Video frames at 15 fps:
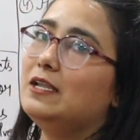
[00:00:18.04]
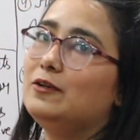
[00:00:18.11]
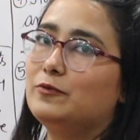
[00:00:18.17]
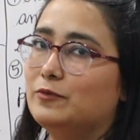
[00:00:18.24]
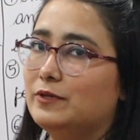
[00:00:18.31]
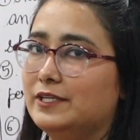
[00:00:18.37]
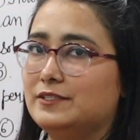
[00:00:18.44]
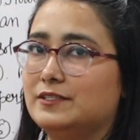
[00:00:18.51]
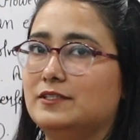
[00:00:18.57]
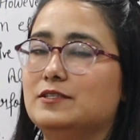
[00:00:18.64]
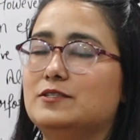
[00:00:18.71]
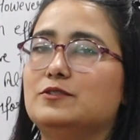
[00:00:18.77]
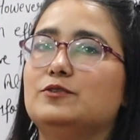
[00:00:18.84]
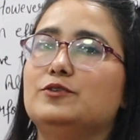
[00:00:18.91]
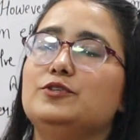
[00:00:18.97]

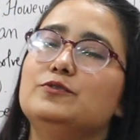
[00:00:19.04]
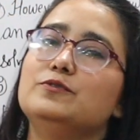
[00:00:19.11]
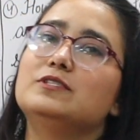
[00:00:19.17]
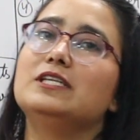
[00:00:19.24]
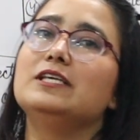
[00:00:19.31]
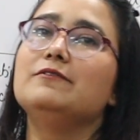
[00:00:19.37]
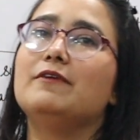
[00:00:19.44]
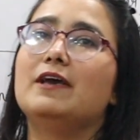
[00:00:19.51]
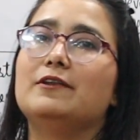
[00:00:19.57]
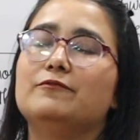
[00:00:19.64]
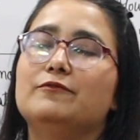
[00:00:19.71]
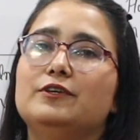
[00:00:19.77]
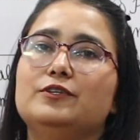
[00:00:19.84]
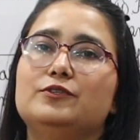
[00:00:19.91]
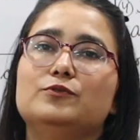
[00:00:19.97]
calculator. So usually
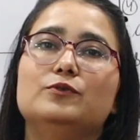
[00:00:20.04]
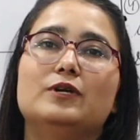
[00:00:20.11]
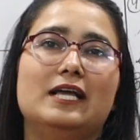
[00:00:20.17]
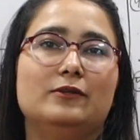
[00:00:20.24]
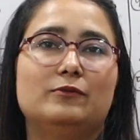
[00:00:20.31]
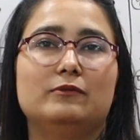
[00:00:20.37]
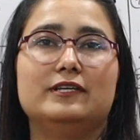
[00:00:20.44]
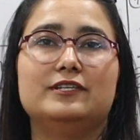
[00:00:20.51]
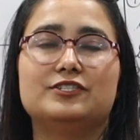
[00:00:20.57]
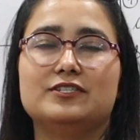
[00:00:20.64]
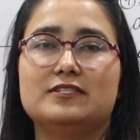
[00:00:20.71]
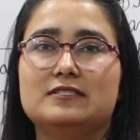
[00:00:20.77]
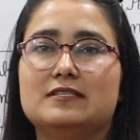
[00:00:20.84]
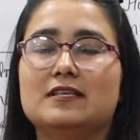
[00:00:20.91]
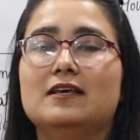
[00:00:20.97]
when we do
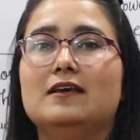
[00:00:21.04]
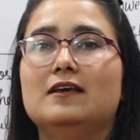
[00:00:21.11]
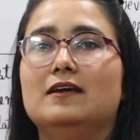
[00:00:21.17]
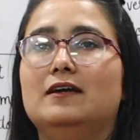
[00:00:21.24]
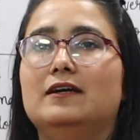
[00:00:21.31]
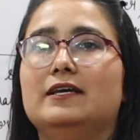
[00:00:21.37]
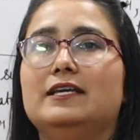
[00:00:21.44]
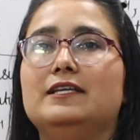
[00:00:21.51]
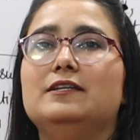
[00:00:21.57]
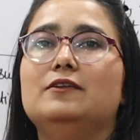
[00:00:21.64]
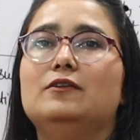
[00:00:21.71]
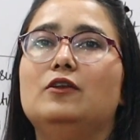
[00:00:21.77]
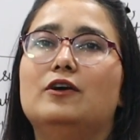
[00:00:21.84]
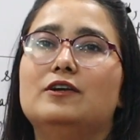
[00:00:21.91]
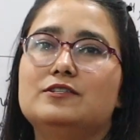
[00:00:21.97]
calculations
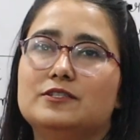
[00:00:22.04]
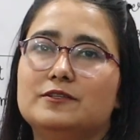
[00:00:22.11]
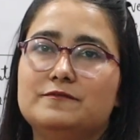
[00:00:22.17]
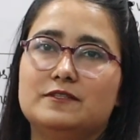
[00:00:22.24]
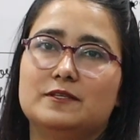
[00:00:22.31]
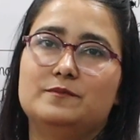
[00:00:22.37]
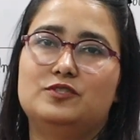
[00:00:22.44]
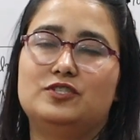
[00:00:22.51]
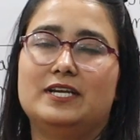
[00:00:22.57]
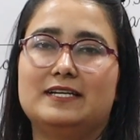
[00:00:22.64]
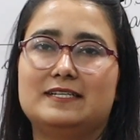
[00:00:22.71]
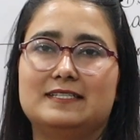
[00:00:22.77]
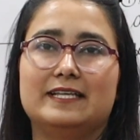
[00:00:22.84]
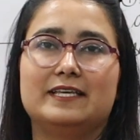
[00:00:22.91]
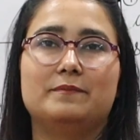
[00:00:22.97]
in lots of
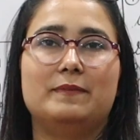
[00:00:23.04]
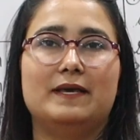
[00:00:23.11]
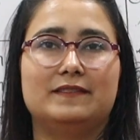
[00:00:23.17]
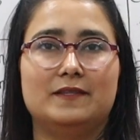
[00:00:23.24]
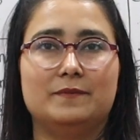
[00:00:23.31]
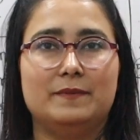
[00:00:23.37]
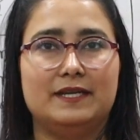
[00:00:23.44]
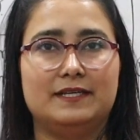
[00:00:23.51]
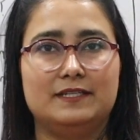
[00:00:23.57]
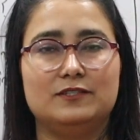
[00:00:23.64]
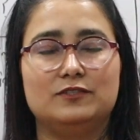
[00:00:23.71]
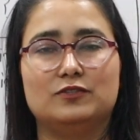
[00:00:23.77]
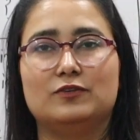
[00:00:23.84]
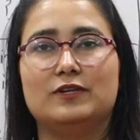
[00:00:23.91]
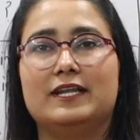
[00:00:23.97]
subjects like
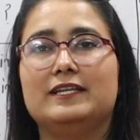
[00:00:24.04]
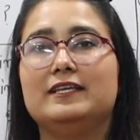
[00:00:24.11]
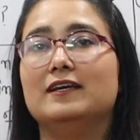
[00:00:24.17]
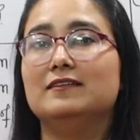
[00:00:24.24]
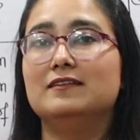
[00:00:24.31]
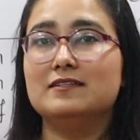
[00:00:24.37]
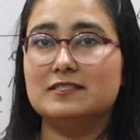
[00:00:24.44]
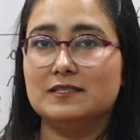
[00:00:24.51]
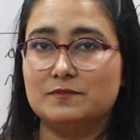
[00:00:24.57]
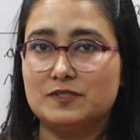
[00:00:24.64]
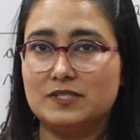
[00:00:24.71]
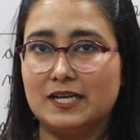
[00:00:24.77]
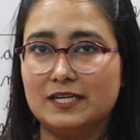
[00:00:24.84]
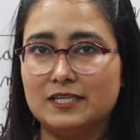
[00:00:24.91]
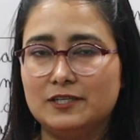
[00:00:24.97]
mathematics or any other
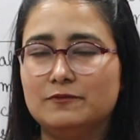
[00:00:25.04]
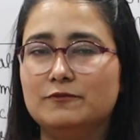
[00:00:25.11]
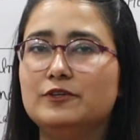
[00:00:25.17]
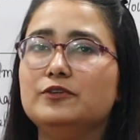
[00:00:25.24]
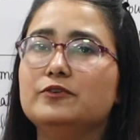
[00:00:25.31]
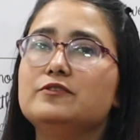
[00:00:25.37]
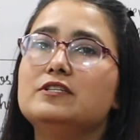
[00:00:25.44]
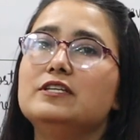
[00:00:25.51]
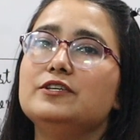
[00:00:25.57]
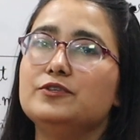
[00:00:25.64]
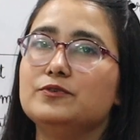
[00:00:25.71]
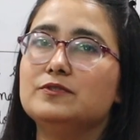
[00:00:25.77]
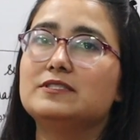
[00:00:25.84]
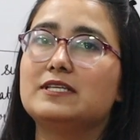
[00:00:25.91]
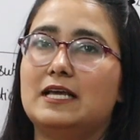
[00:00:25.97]
subject, we
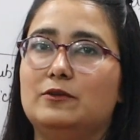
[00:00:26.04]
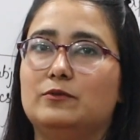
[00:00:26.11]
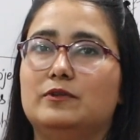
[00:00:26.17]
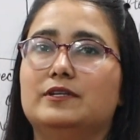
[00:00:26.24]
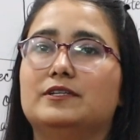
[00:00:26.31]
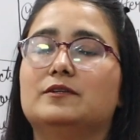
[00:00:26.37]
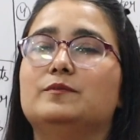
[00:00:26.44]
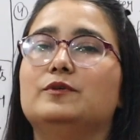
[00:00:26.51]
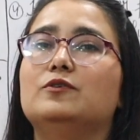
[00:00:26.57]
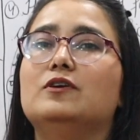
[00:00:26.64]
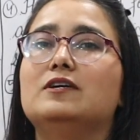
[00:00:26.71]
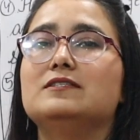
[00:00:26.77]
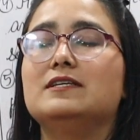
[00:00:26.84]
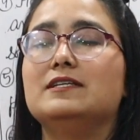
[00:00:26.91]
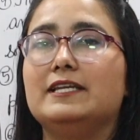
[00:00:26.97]
usually use calculator
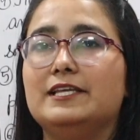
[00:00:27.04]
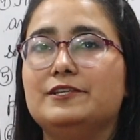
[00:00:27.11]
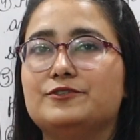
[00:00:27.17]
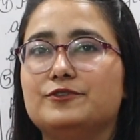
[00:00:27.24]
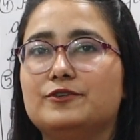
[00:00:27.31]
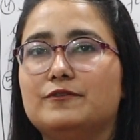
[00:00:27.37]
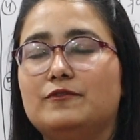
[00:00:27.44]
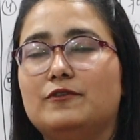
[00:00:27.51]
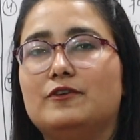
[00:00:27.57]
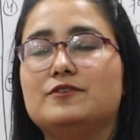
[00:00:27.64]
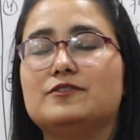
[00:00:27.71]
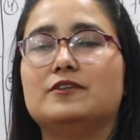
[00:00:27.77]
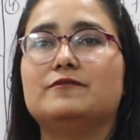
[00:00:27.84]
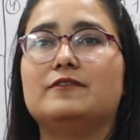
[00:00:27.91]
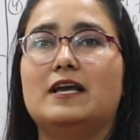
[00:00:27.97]
because the nature of
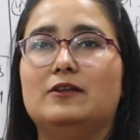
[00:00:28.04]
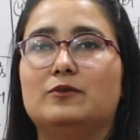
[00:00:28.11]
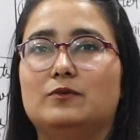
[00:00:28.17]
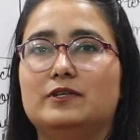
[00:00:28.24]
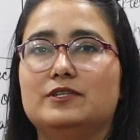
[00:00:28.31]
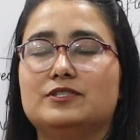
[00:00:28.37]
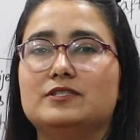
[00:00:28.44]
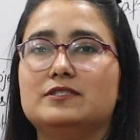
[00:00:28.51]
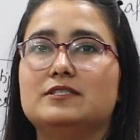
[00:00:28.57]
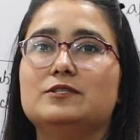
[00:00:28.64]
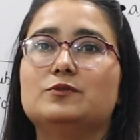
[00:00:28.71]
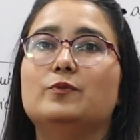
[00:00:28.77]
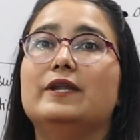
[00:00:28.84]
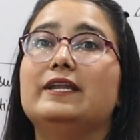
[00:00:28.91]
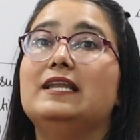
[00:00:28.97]
lots of calculations
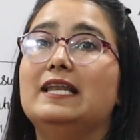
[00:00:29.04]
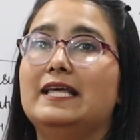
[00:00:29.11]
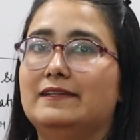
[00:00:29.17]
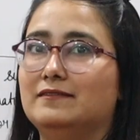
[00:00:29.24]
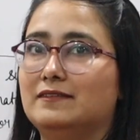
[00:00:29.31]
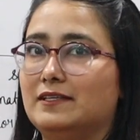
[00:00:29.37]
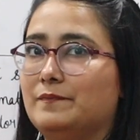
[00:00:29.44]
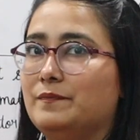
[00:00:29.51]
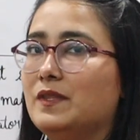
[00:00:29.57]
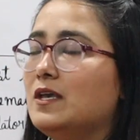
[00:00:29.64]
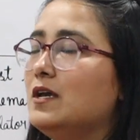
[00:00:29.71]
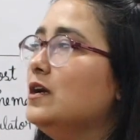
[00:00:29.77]
is very lengthy.